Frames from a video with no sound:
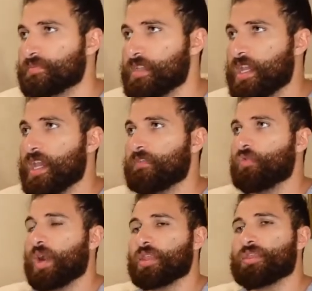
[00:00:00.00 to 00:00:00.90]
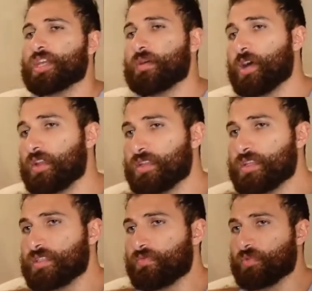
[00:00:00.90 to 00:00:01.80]
If you want to think about
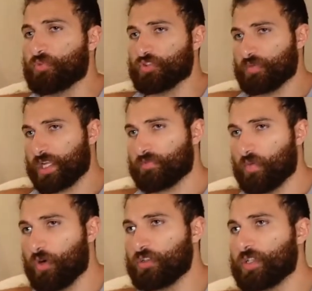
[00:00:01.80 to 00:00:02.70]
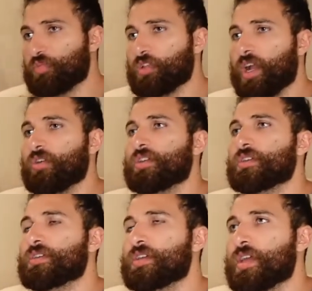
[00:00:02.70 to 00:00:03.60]
this from the perspective of
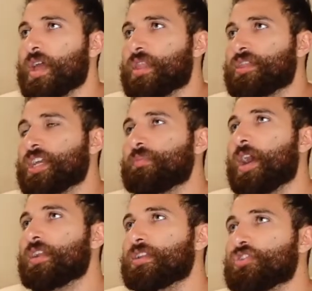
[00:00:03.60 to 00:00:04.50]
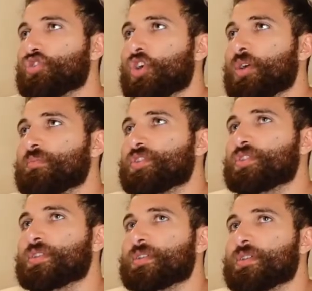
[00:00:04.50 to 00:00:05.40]
multipolarity, think about it in
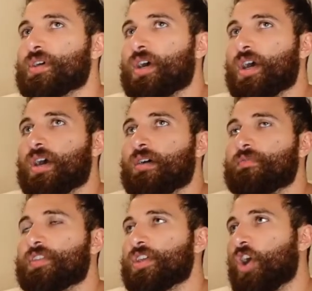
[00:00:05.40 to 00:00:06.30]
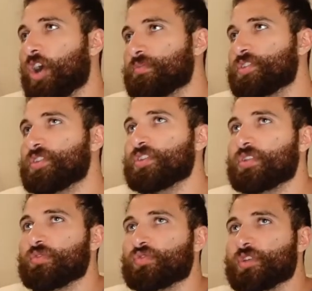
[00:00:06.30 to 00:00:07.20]
terms of the arms deal
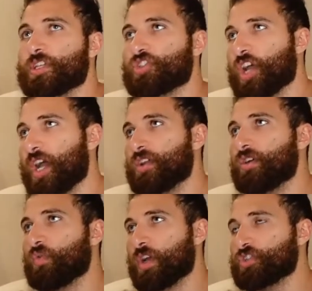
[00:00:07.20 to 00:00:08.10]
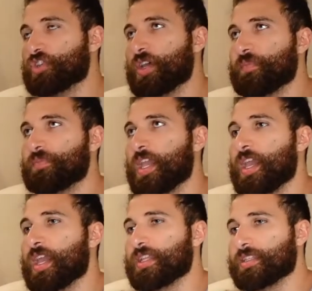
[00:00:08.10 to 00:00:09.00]
between China, Russia,
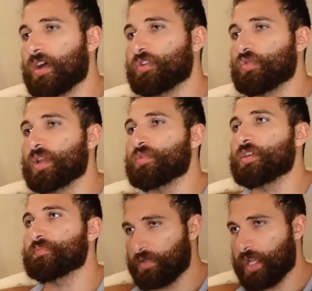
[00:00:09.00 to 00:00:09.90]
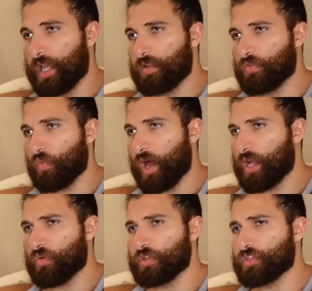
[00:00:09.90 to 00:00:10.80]
and Saudi Arabia. And why
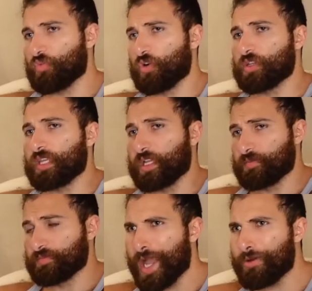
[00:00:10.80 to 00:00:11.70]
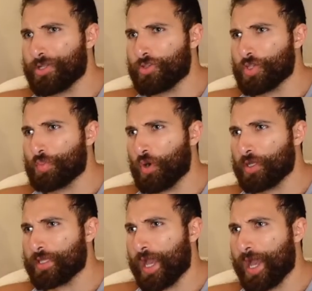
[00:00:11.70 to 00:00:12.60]
are we supporting that? How could you
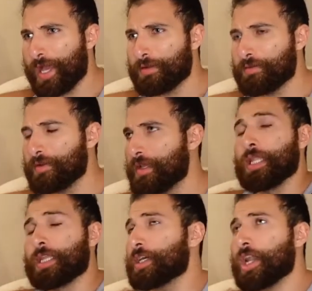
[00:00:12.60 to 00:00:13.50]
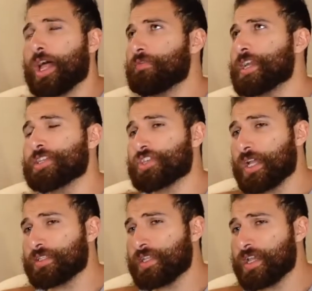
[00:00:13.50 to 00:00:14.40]
support that? Look at all the
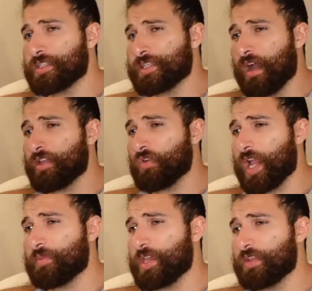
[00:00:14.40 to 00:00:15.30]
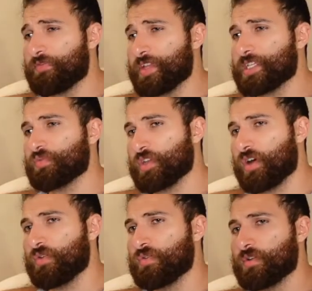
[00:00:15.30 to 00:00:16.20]
injustice Saudi Arabia inflicts. We
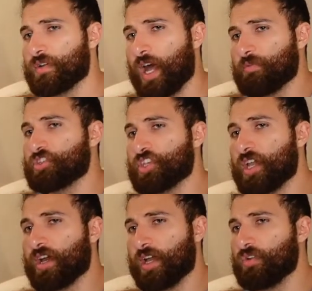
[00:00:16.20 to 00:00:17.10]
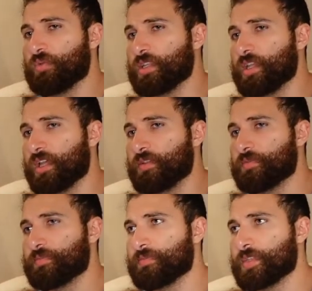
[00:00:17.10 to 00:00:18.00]
know. I'm a Shia. I know about that.
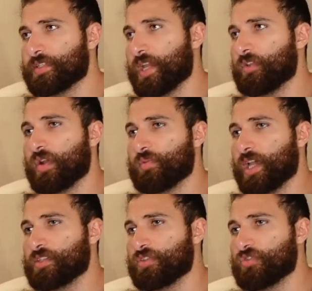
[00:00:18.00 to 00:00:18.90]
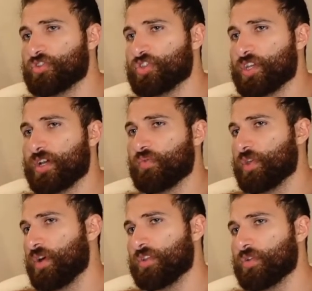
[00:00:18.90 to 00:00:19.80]
Saudi Arabia executes Shia. We
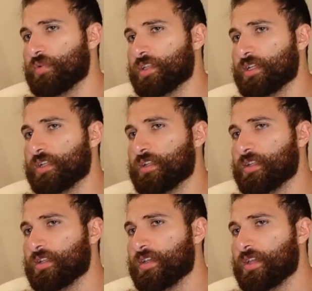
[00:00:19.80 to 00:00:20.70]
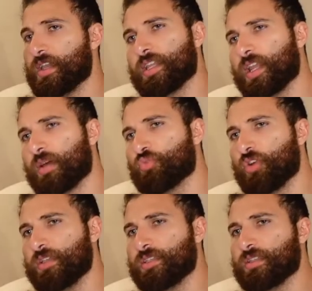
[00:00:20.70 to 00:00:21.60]
all know about that. And yet I'm
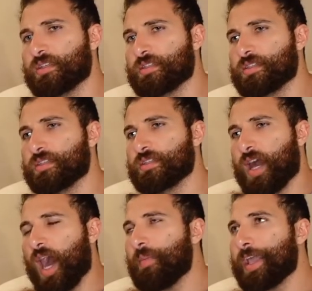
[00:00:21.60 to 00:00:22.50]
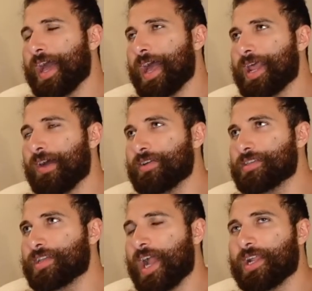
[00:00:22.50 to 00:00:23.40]
praising this. Oh my God, how could
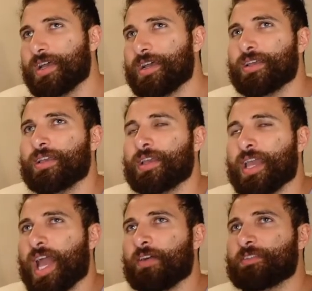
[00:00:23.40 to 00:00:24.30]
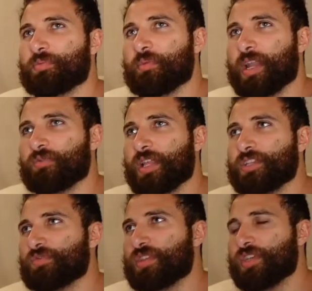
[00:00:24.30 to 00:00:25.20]
China have diplomatic
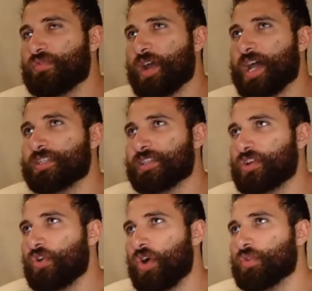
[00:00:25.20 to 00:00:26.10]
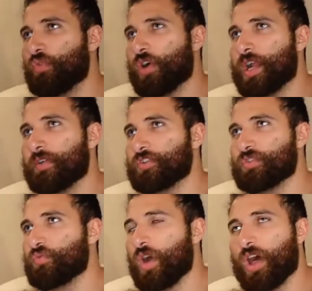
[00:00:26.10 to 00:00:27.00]
relations with the U.S. in the Cold War after
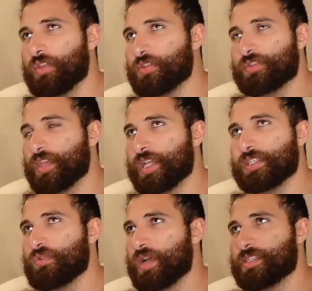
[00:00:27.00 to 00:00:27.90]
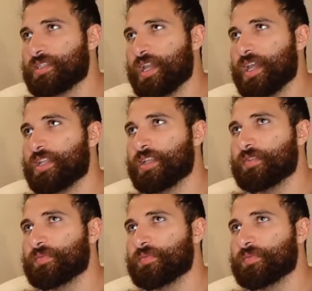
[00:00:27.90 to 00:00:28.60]
all the things U.S. did?